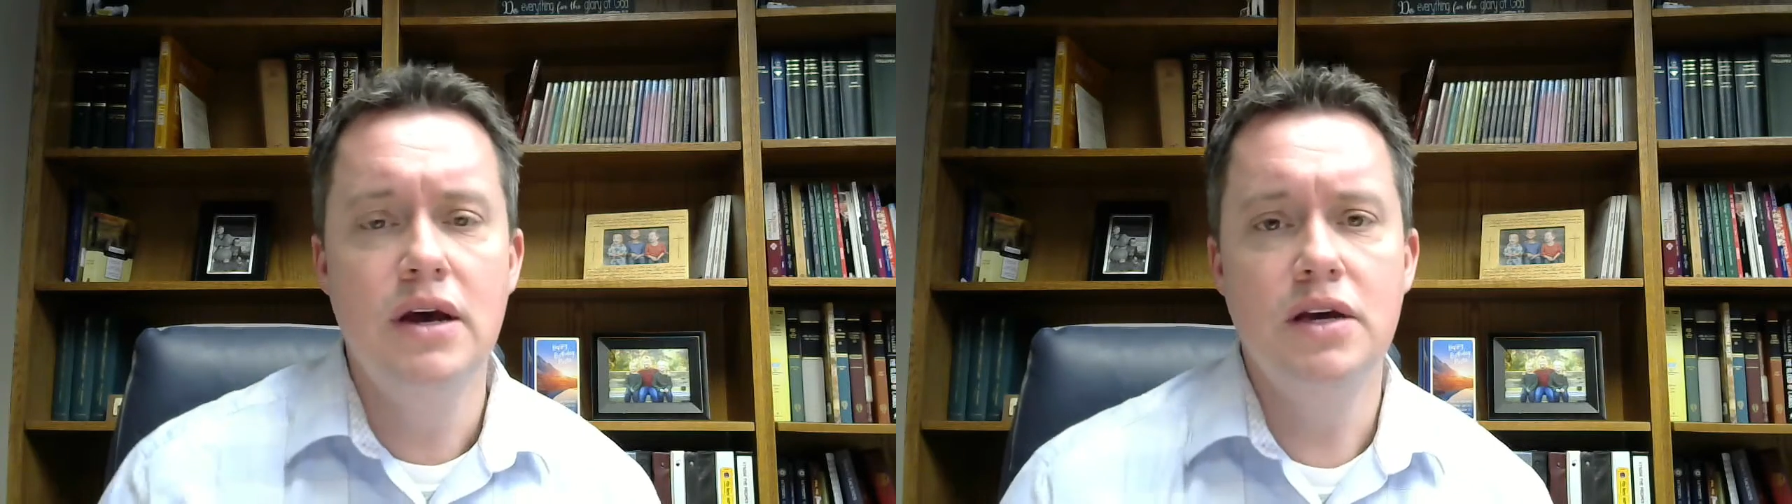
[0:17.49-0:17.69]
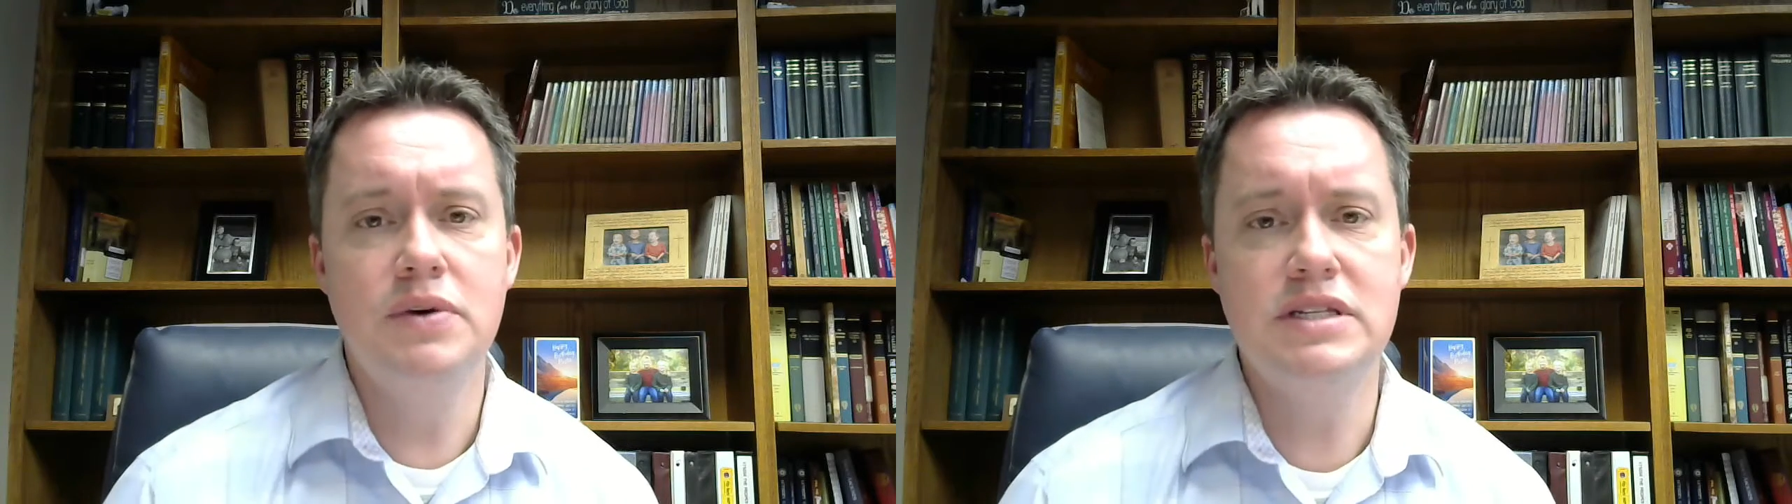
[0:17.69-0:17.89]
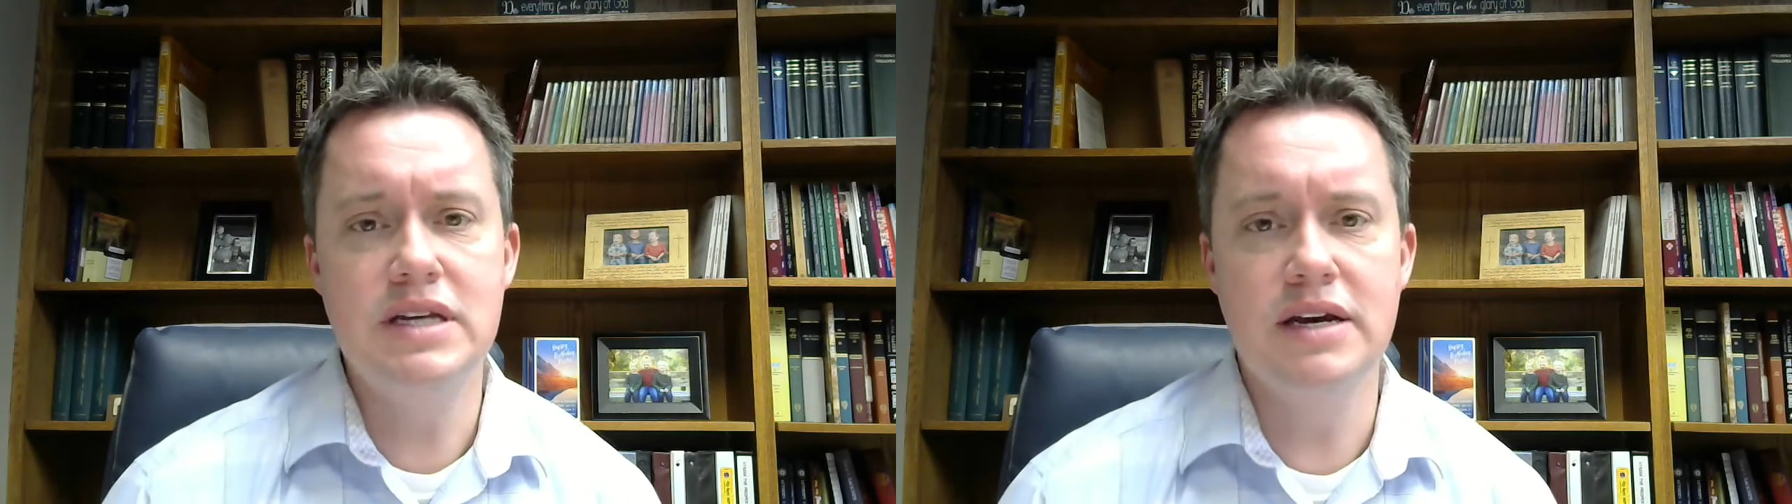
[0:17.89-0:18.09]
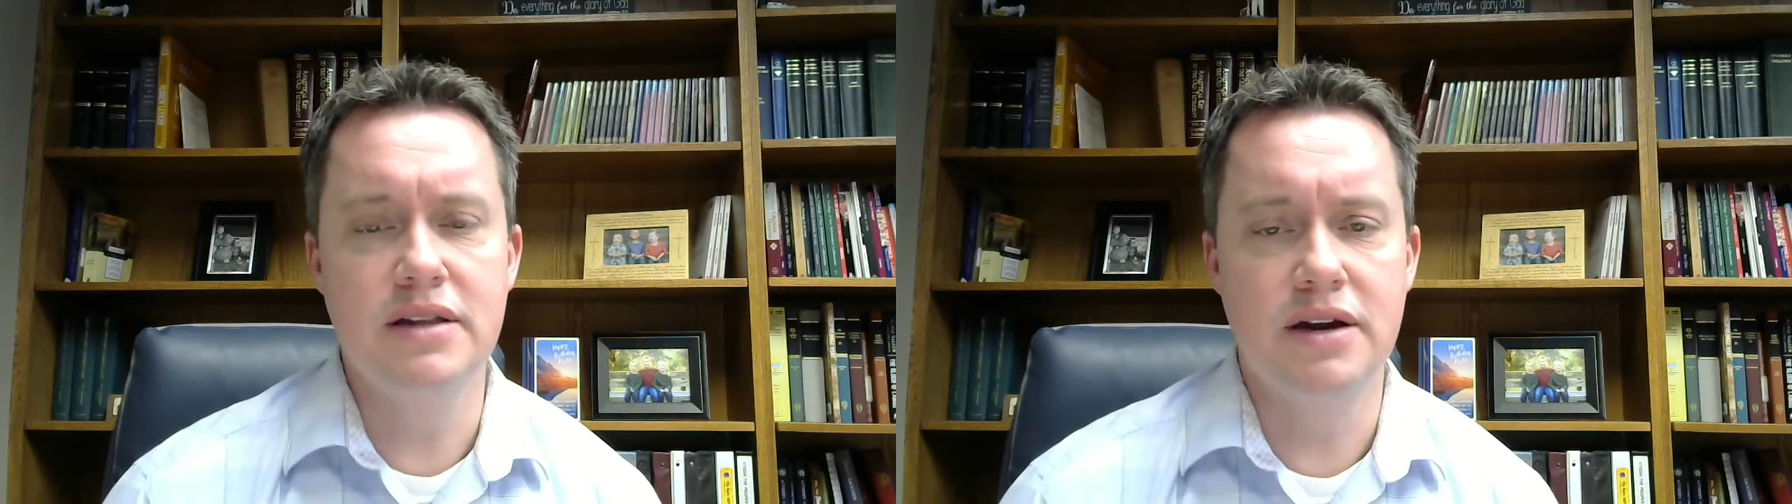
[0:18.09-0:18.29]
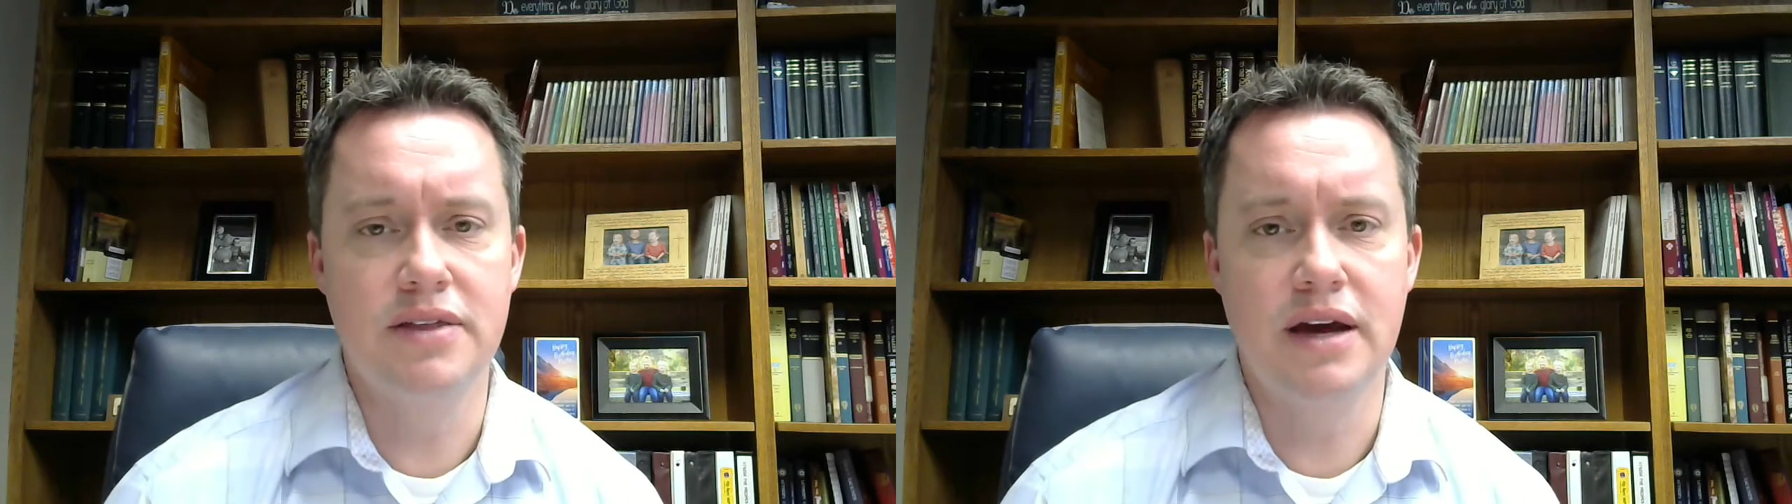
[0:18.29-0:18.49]
you would see in
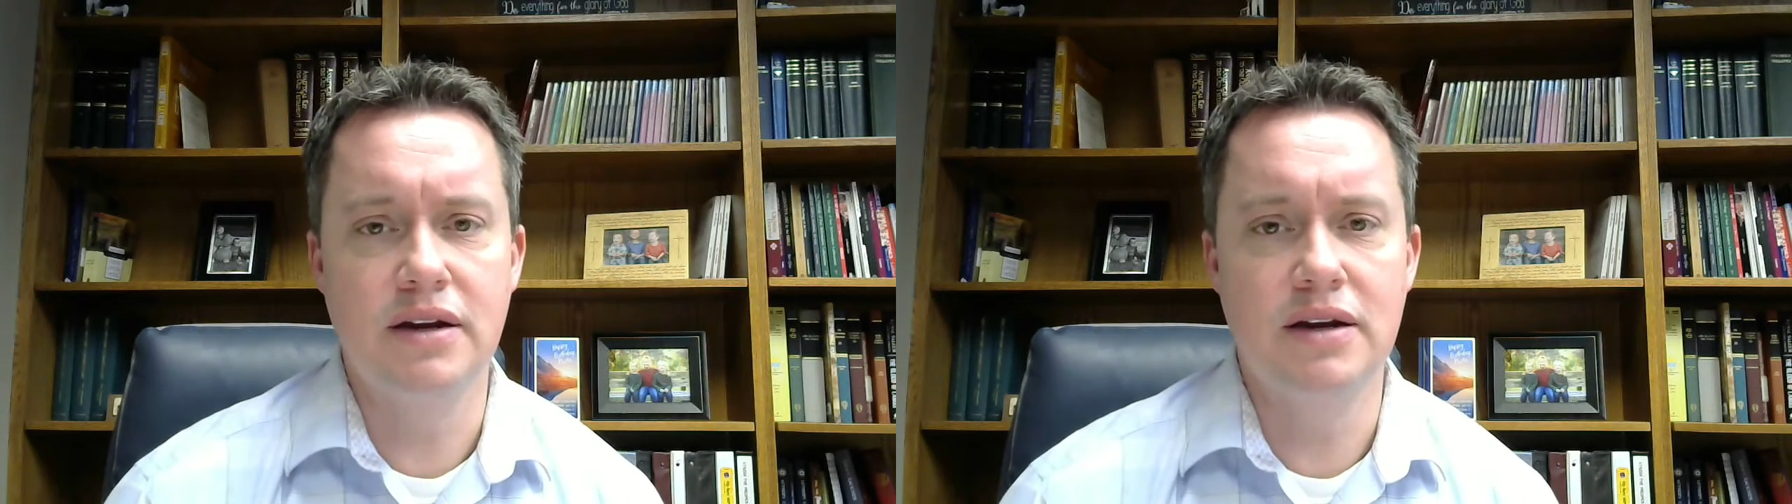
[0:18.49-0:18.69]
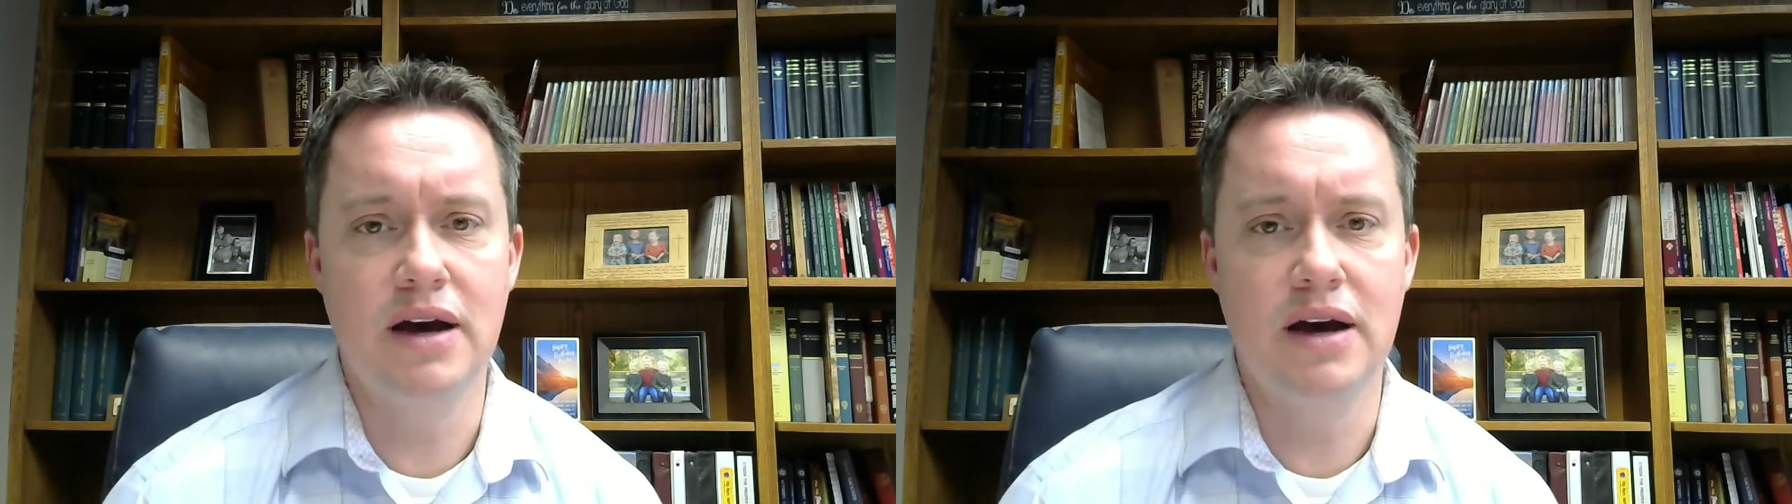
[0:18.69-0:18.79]
there that